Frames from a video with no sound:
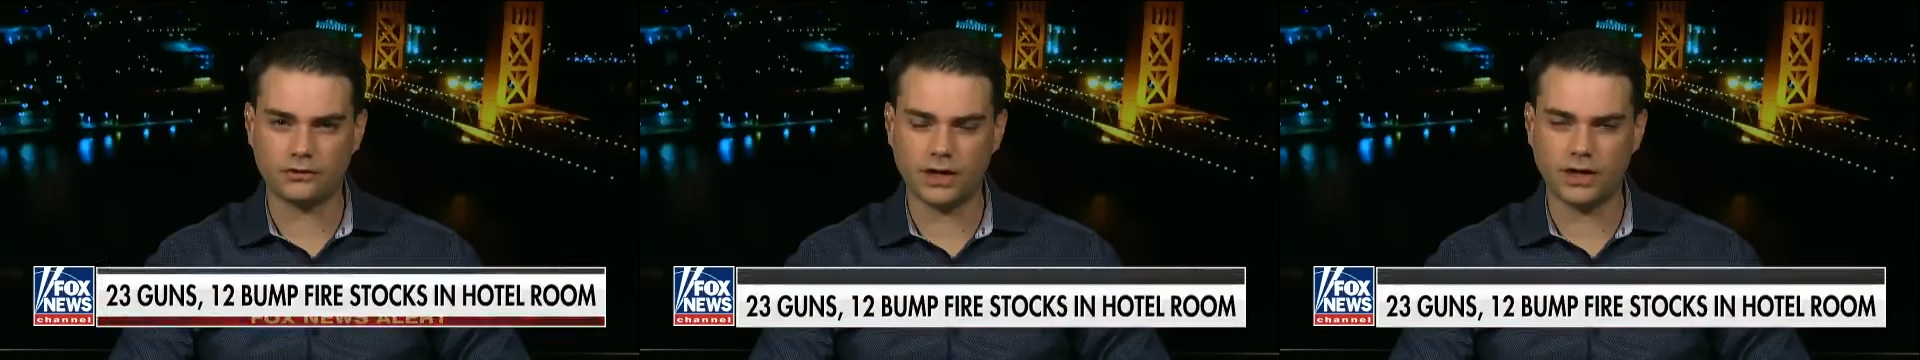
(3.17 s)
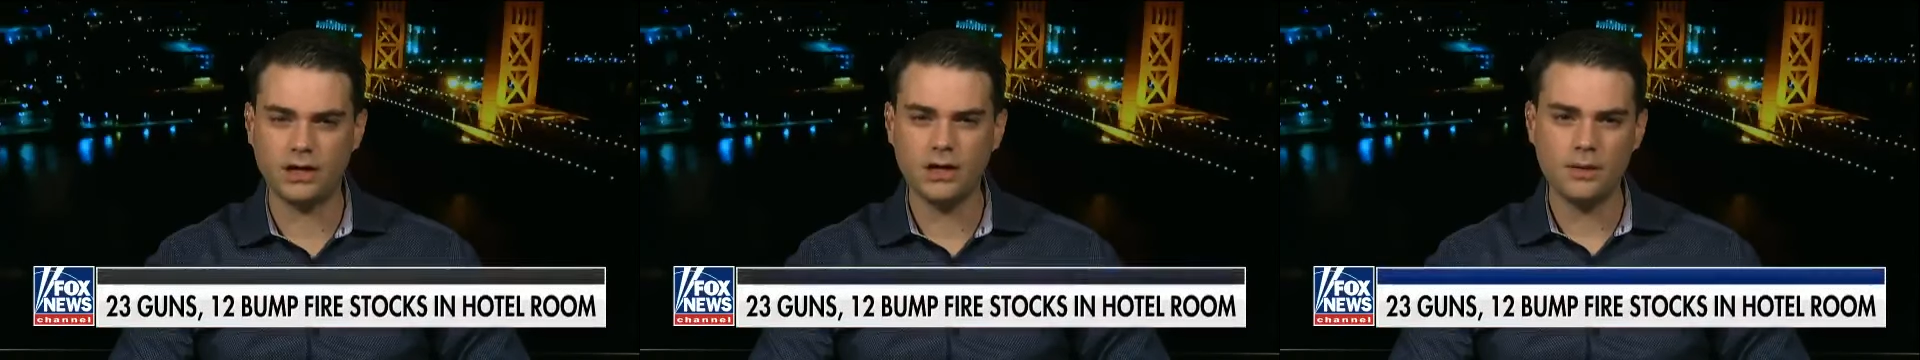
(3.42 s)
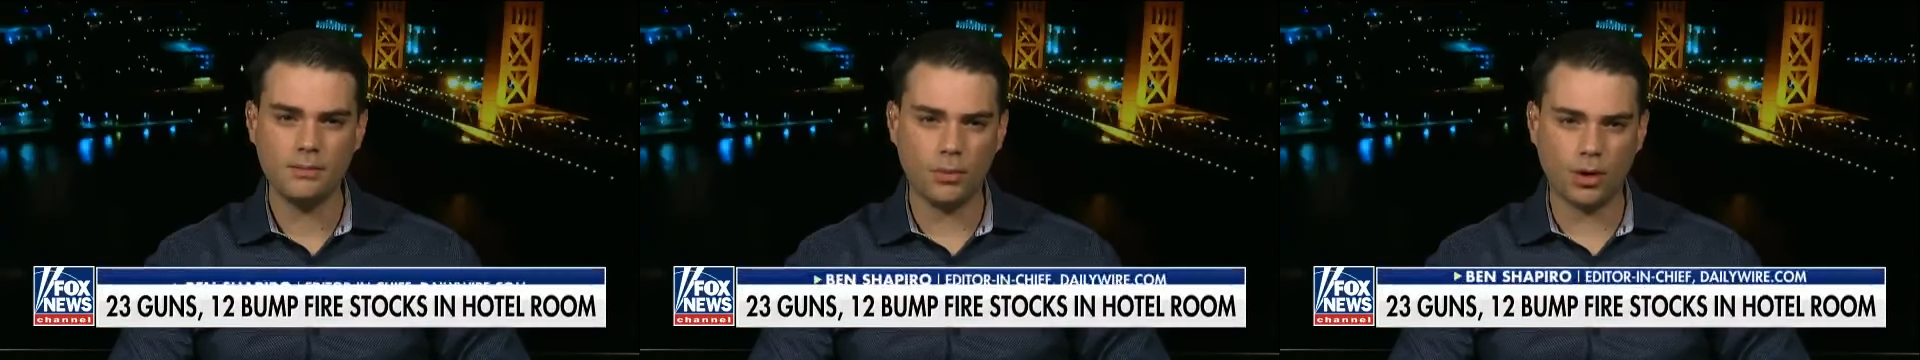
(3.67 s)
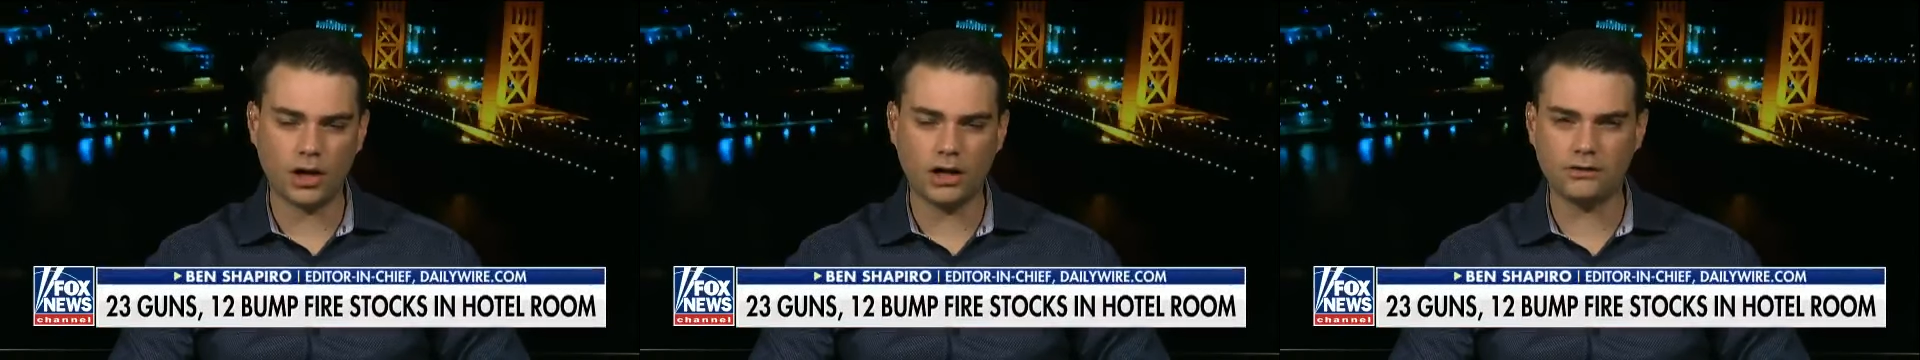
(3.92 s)
So saying
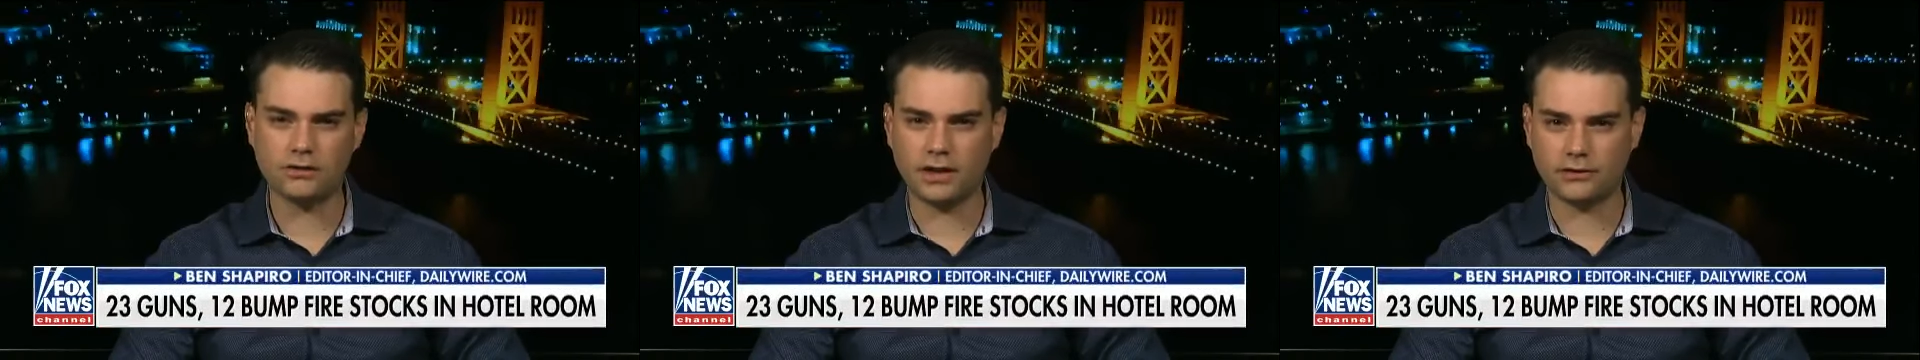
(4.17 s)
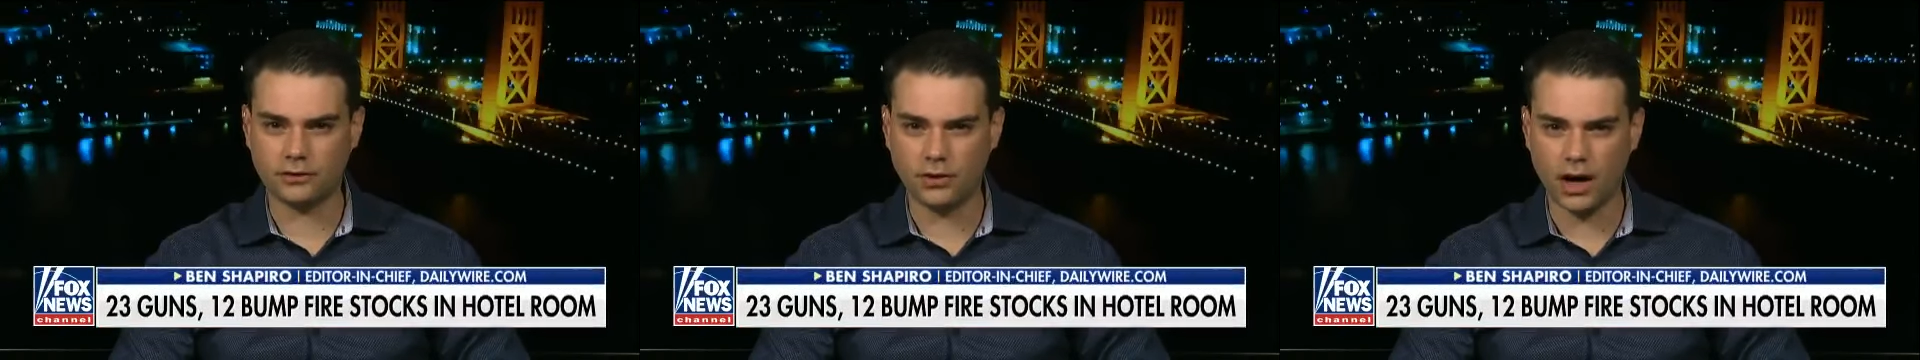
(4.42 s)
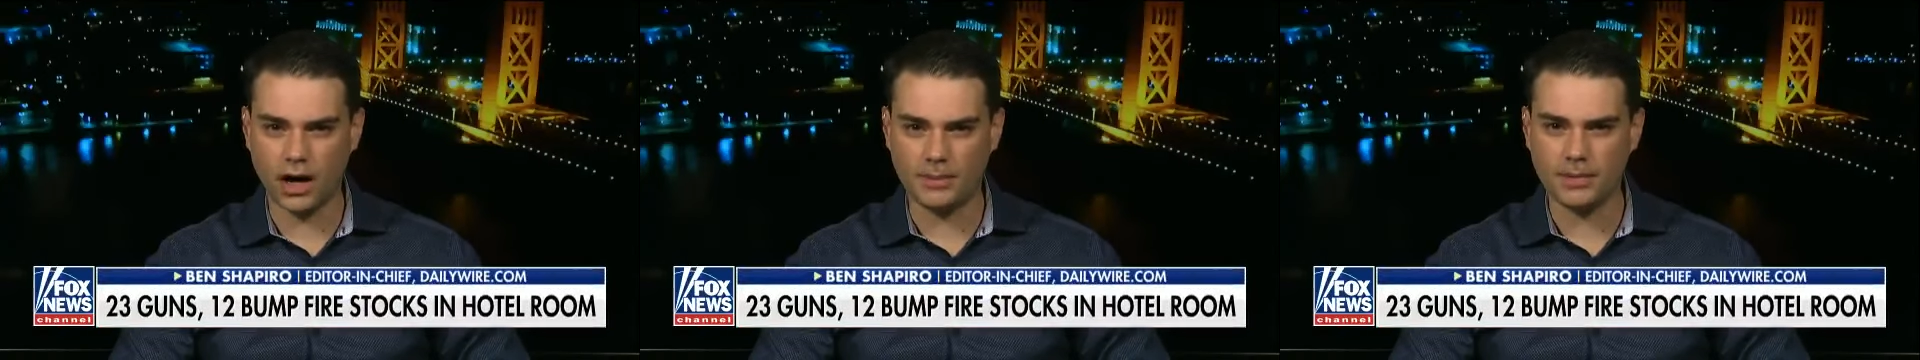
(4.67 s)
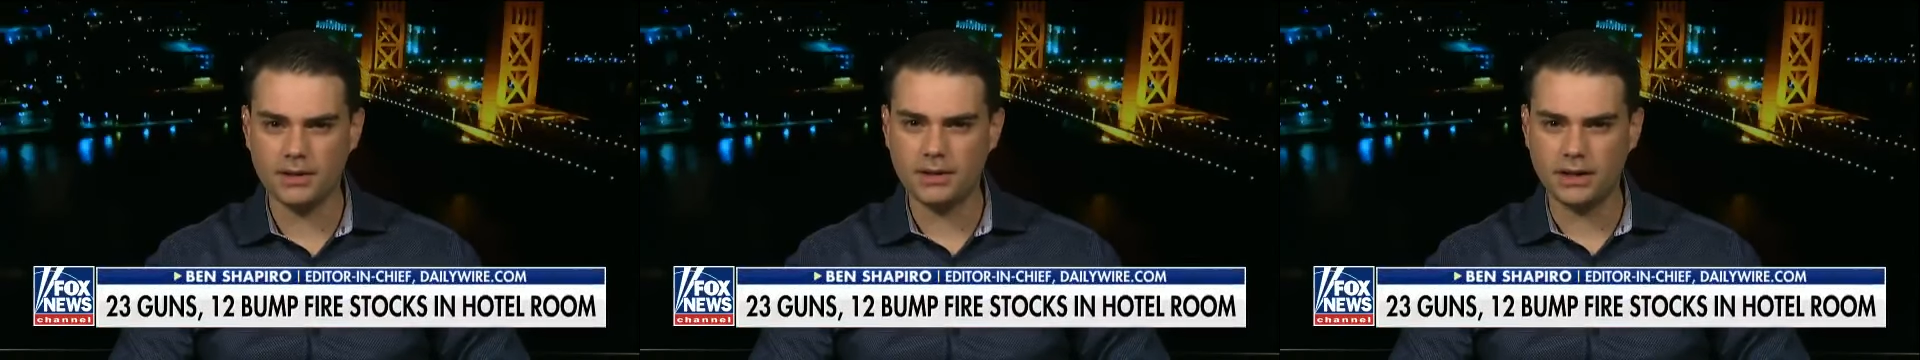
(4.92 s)
more guns, less
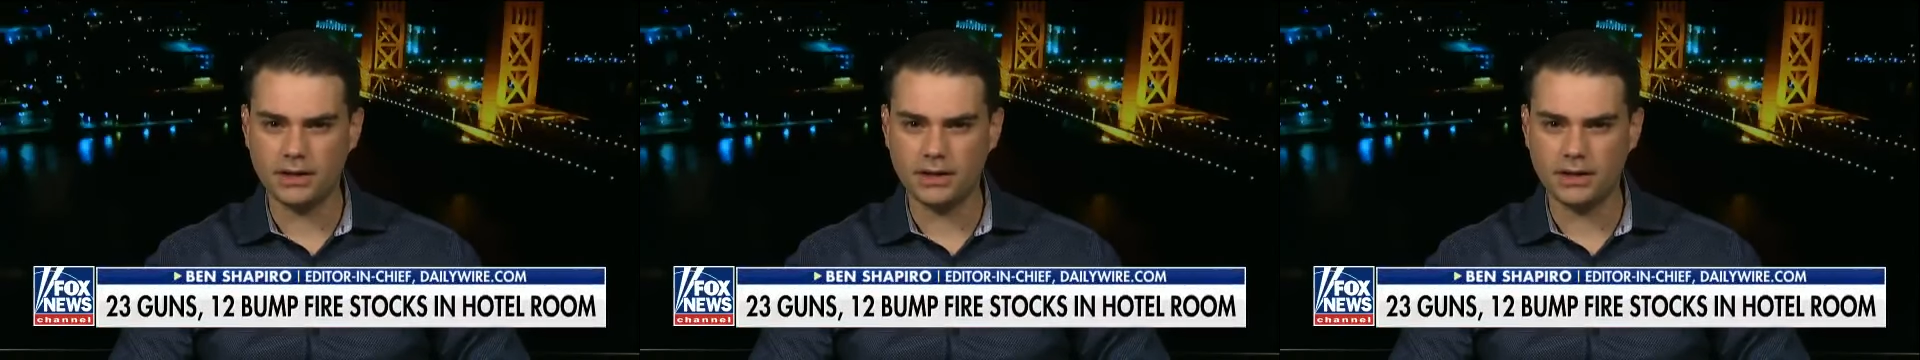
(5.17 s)
crime